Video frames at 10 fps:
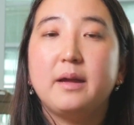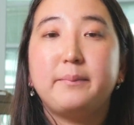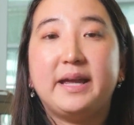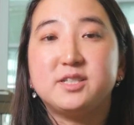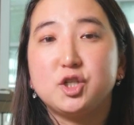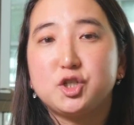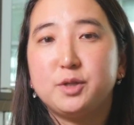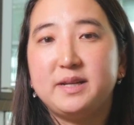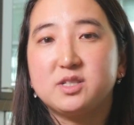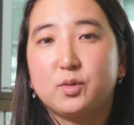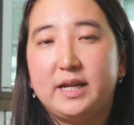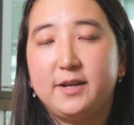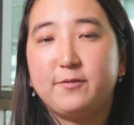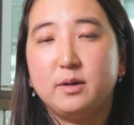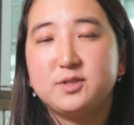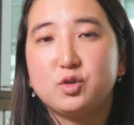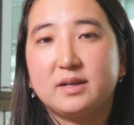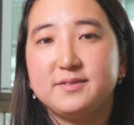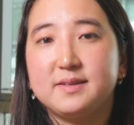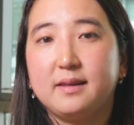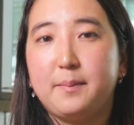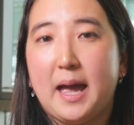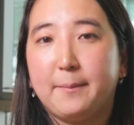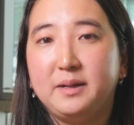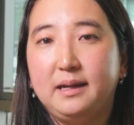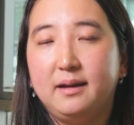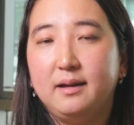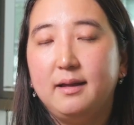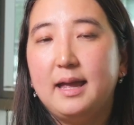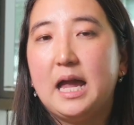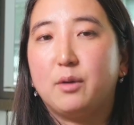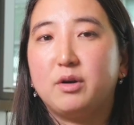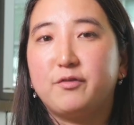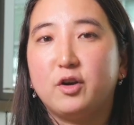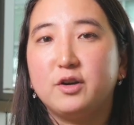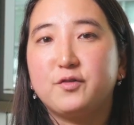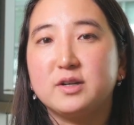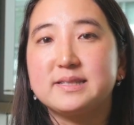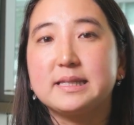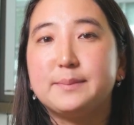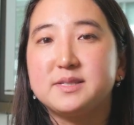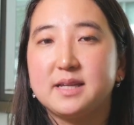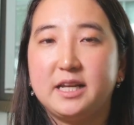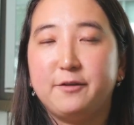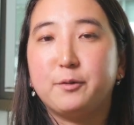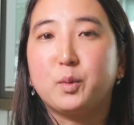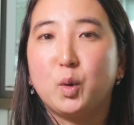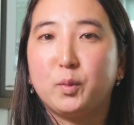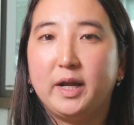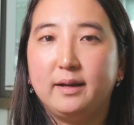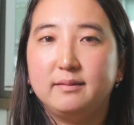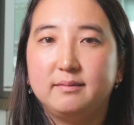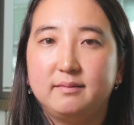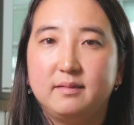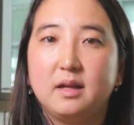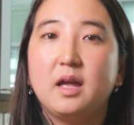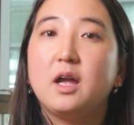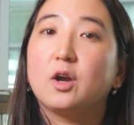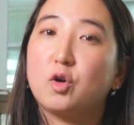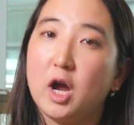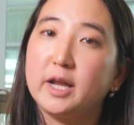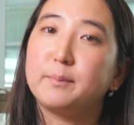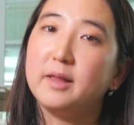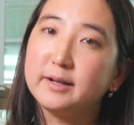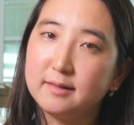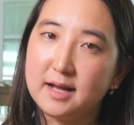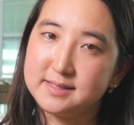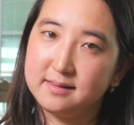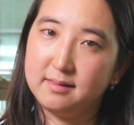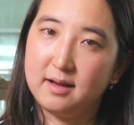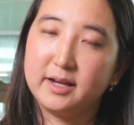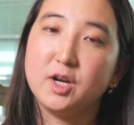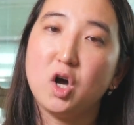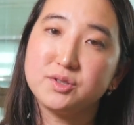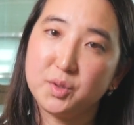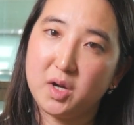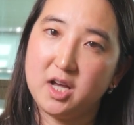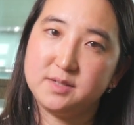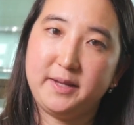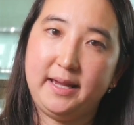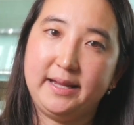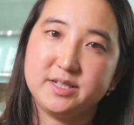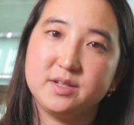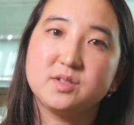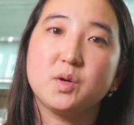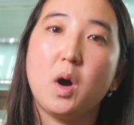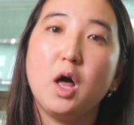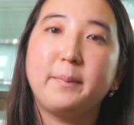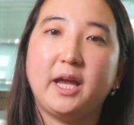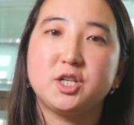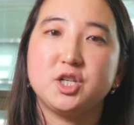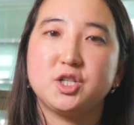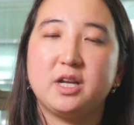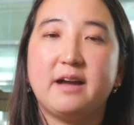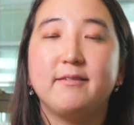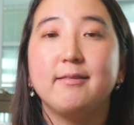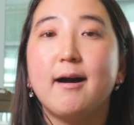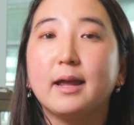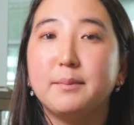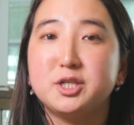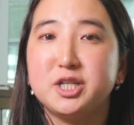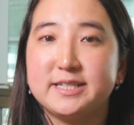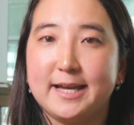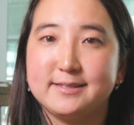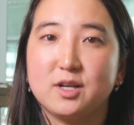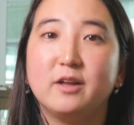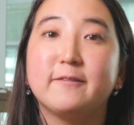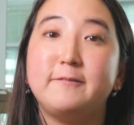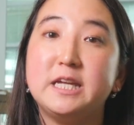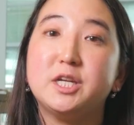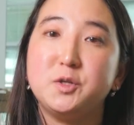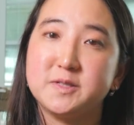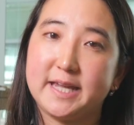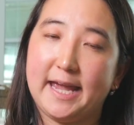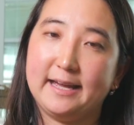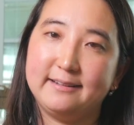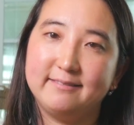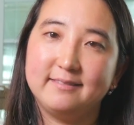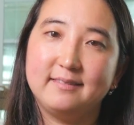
Patients should be screened for obstructive sleep apnea and referred for a sleep study if appropriate. Chronic blood clots in the lung can also cause PH, so all patients should have a lung imaging test called a VQ scan.